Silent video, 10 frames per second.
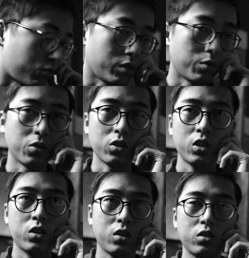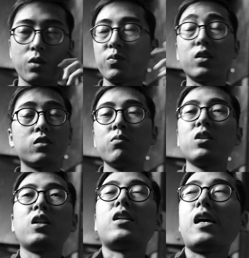Read a book, something,
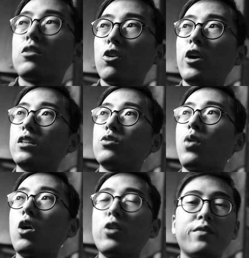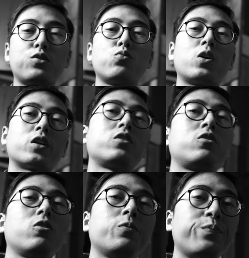something like that. All right. Tomorrow I have to work,
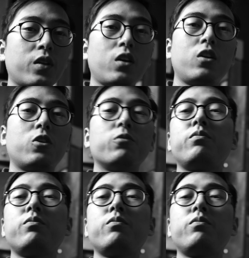so I'm gonna go.